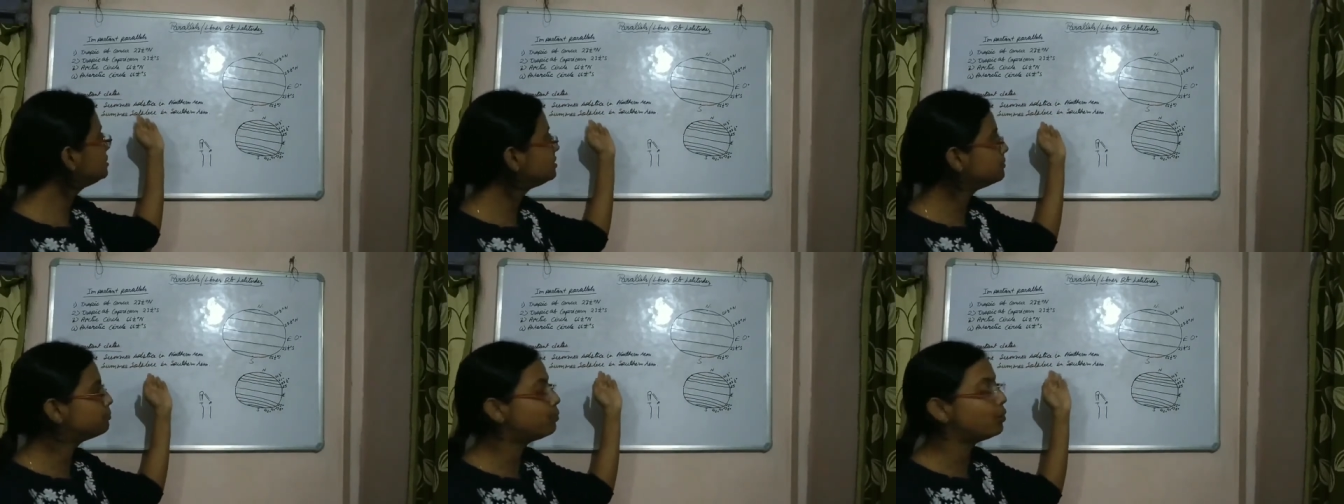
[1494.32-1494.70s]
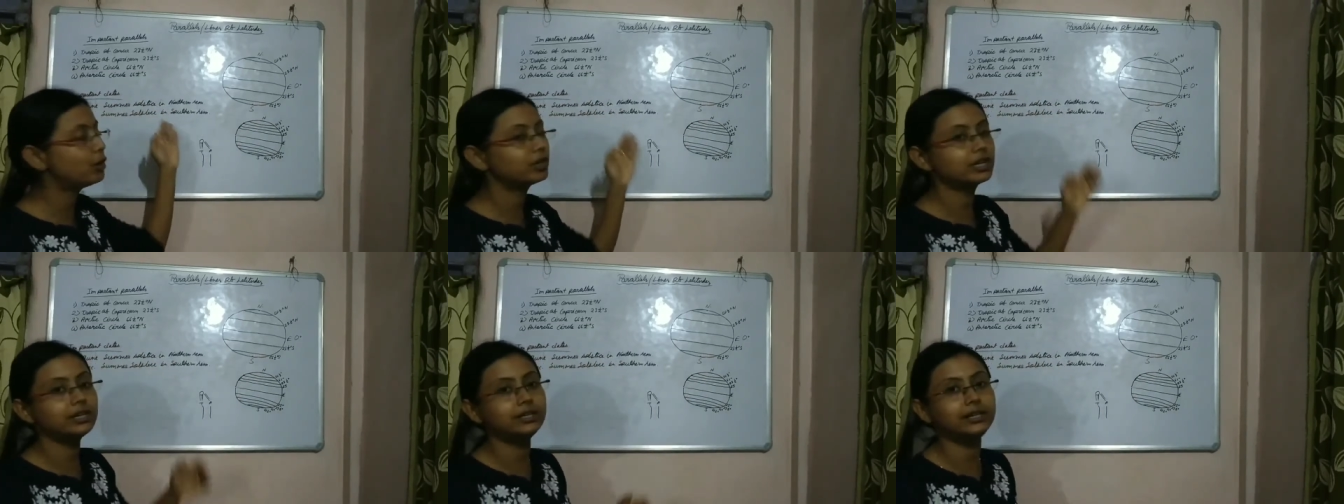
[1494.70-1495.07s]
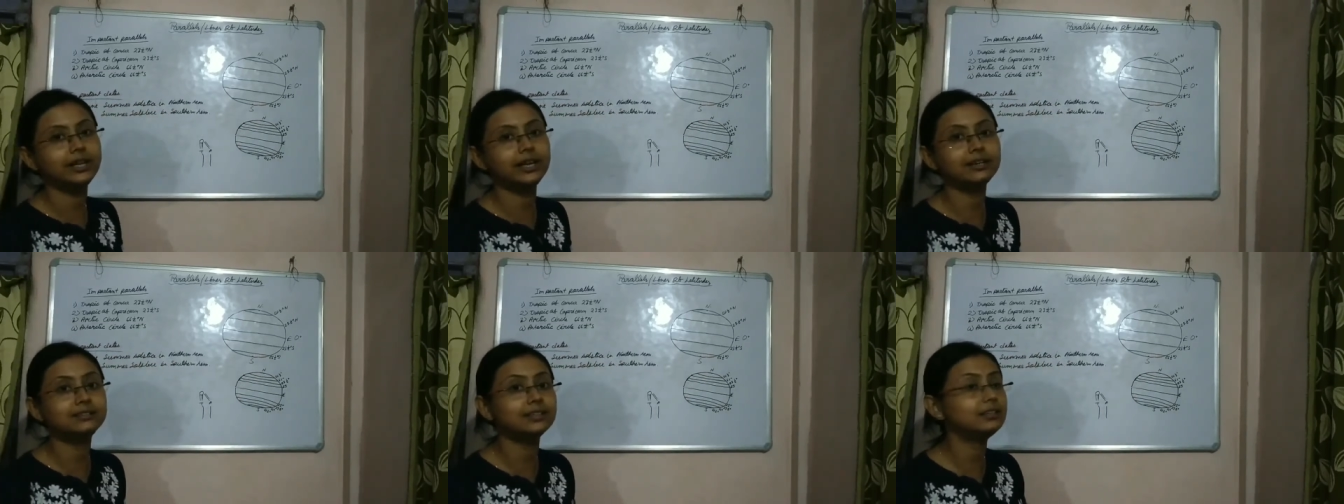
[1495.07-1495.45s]
important
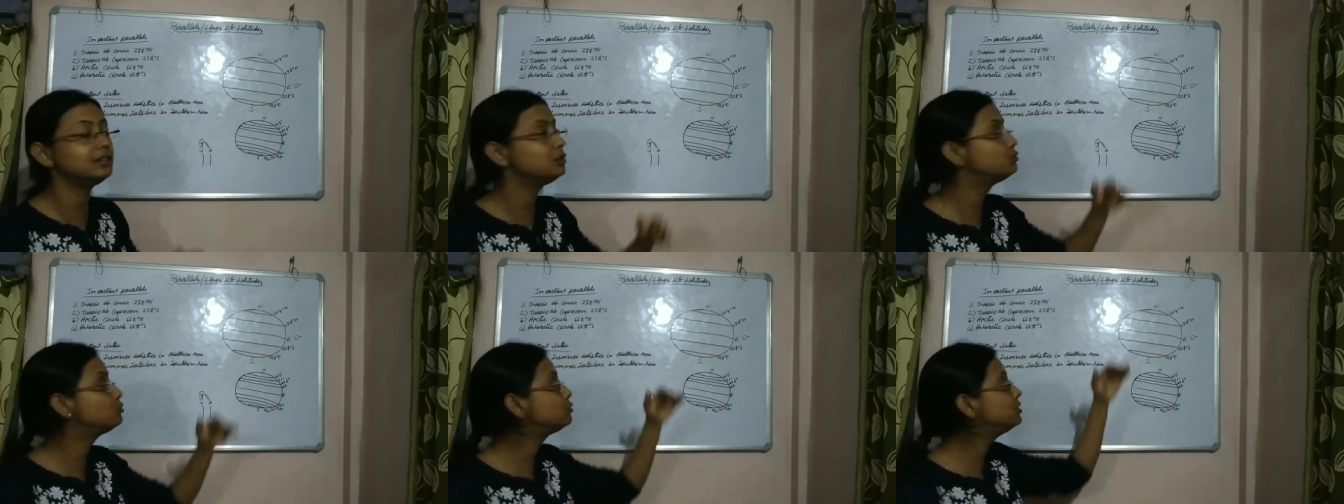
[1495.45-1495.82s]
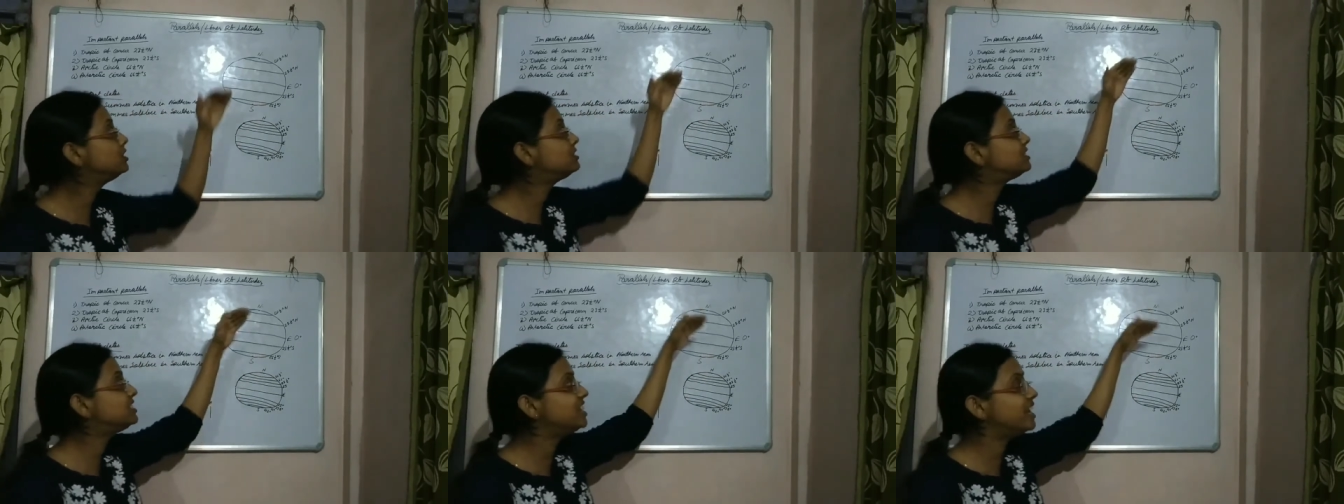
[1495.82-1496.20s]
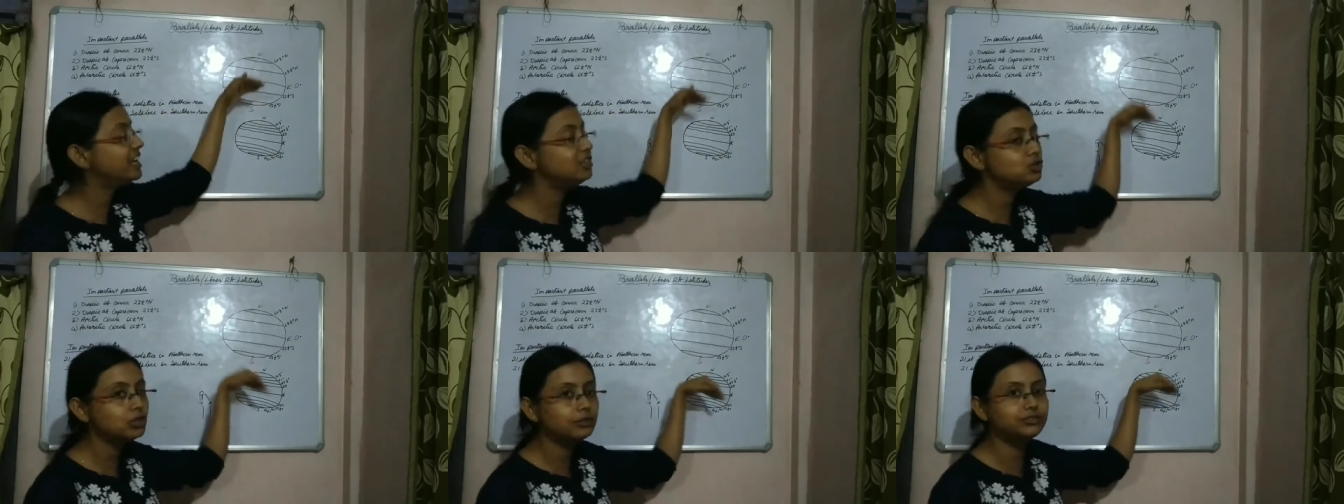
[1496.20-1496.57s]
dates, and due to this
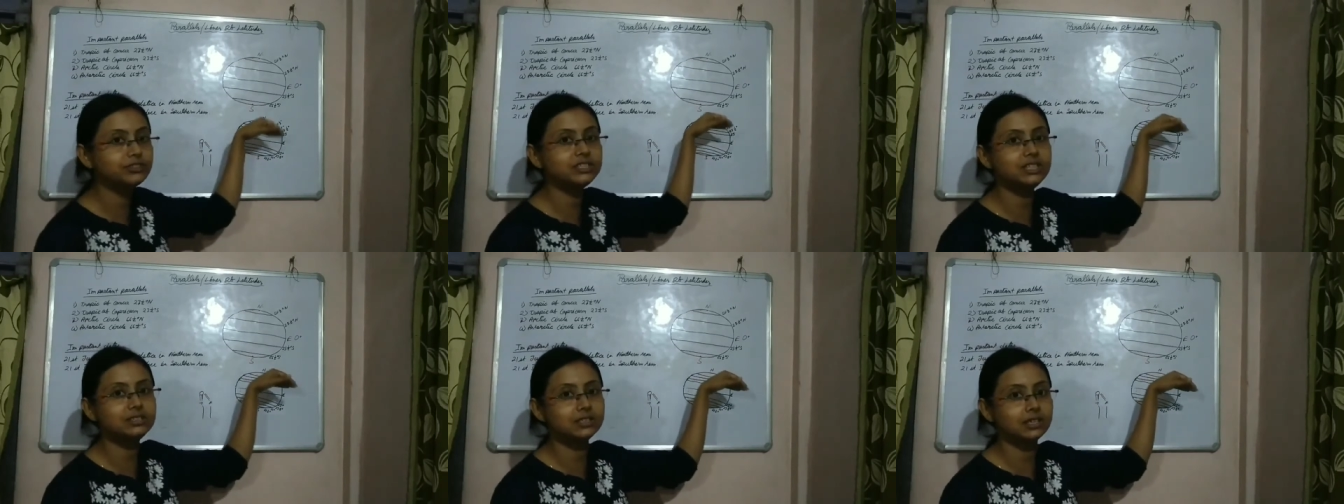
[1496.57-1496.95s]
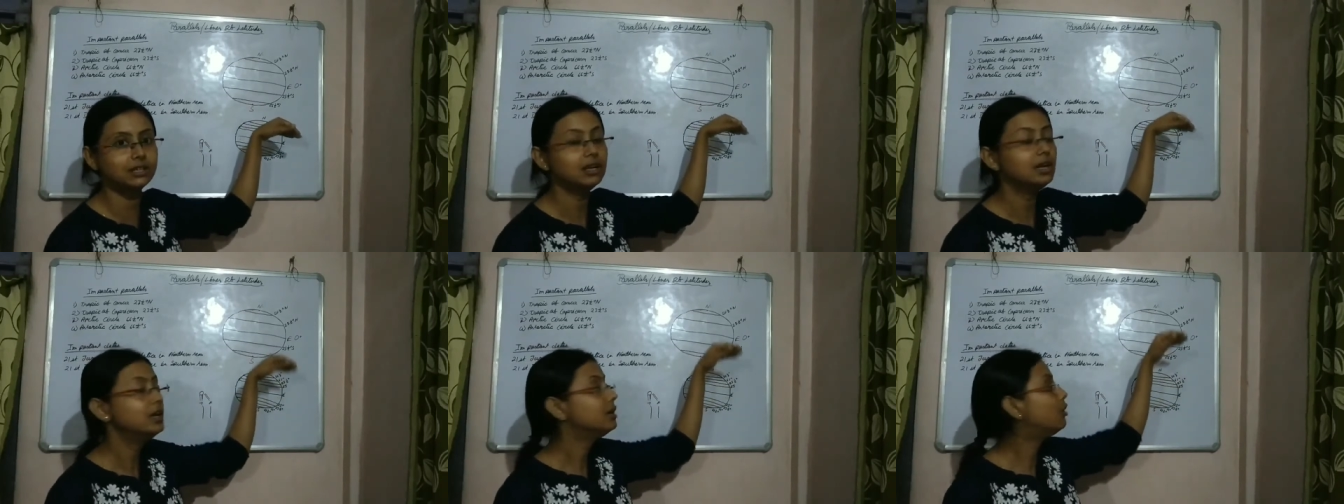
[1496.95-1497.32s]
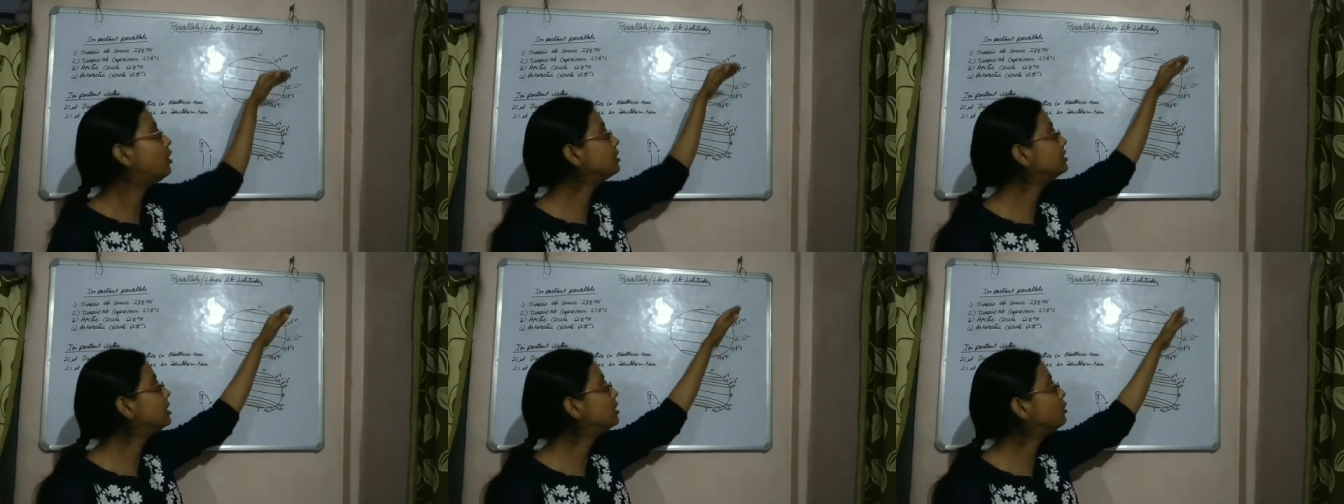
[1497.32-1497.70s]
change of season
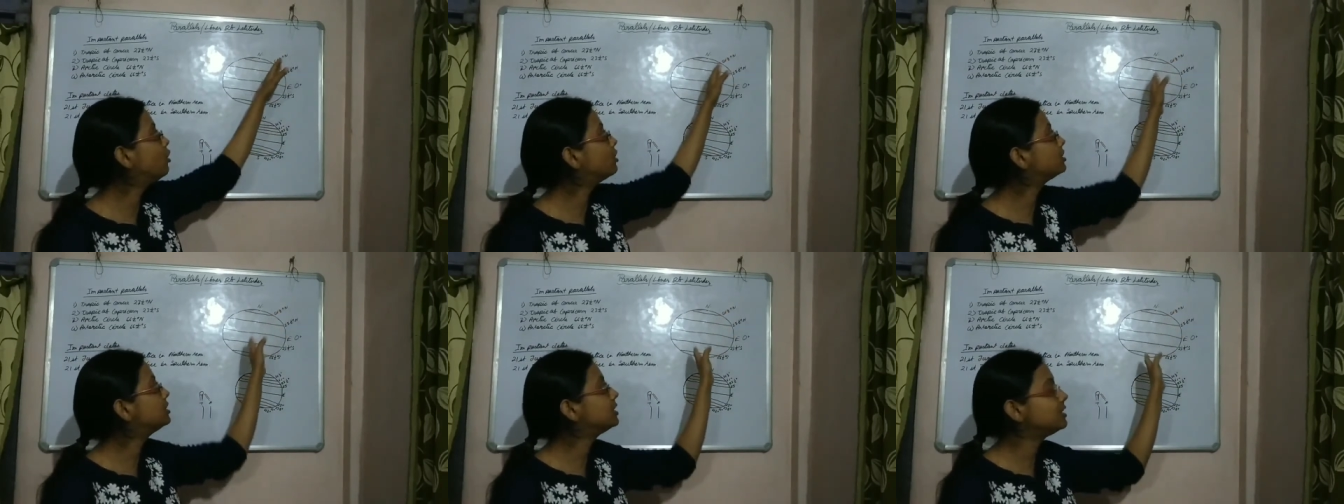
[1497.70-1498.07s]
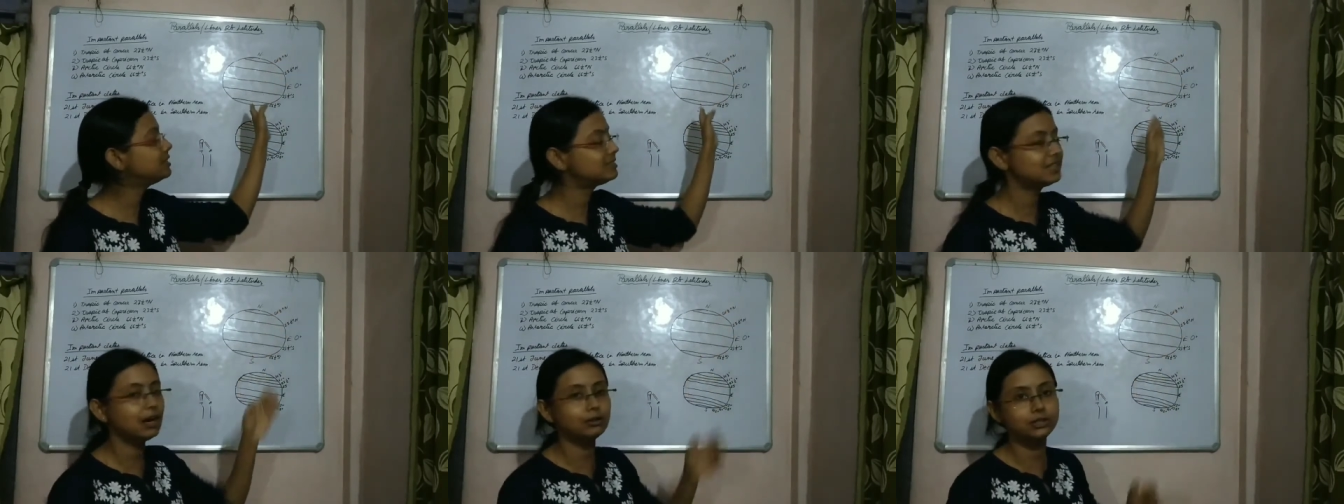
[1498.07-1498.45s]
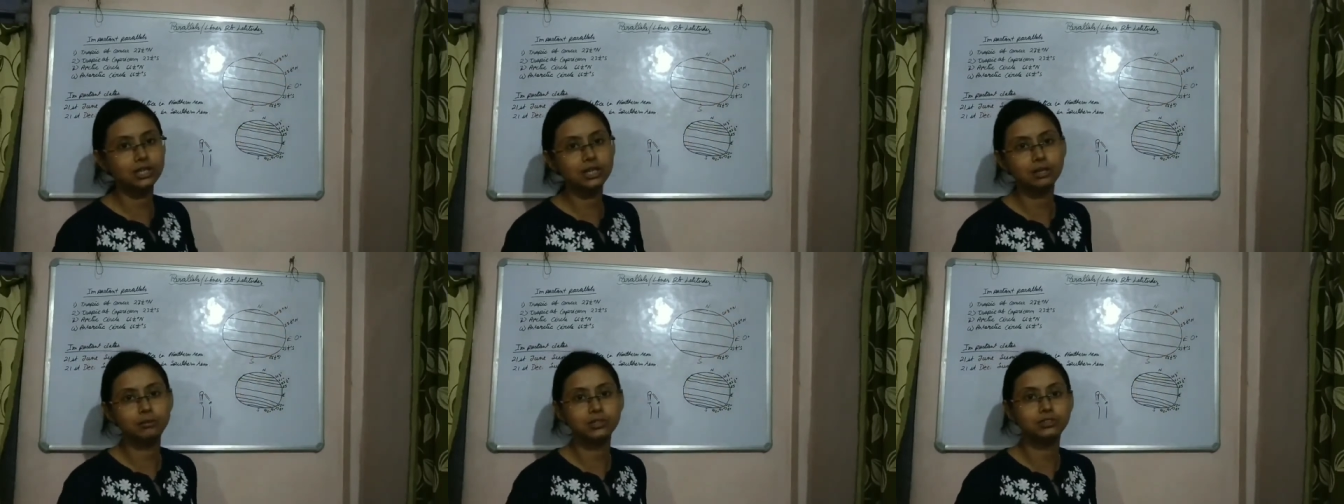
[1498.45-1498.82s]
on the northern and southern
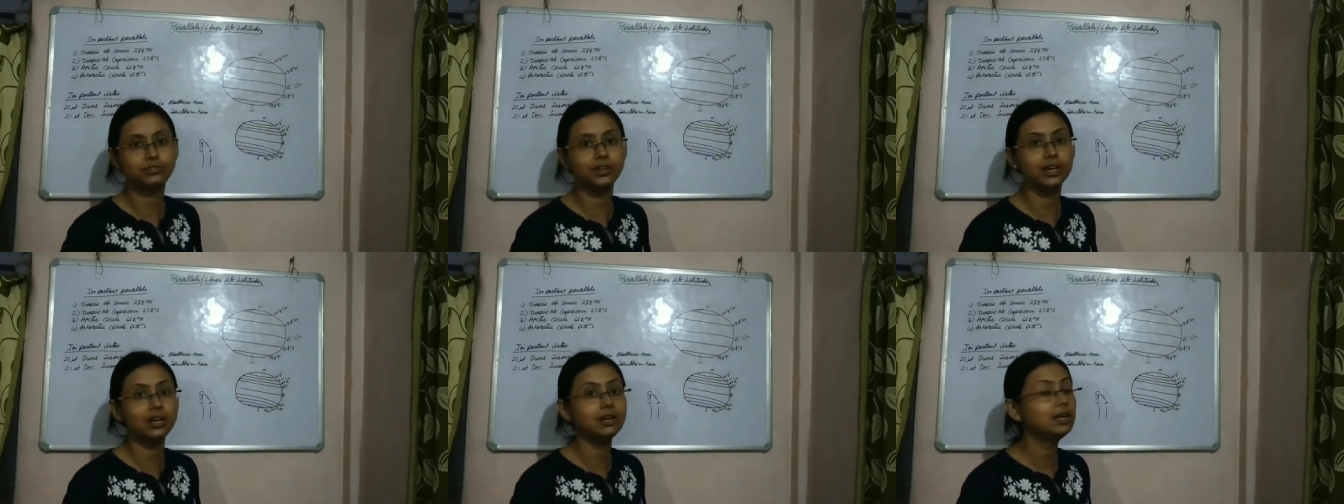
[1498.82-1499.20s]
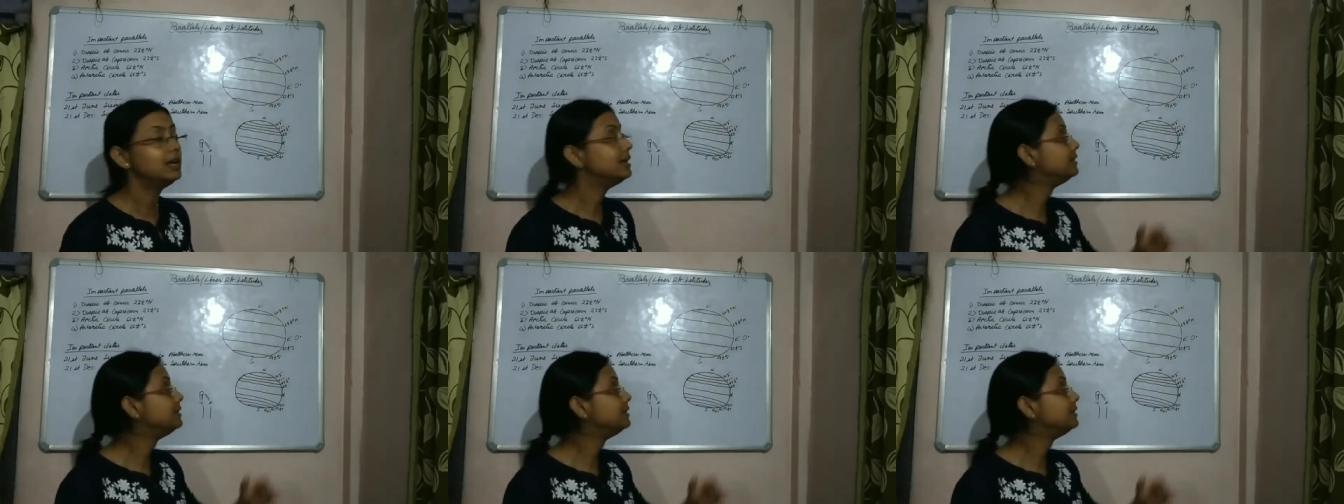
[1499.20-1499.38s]
hemisphere,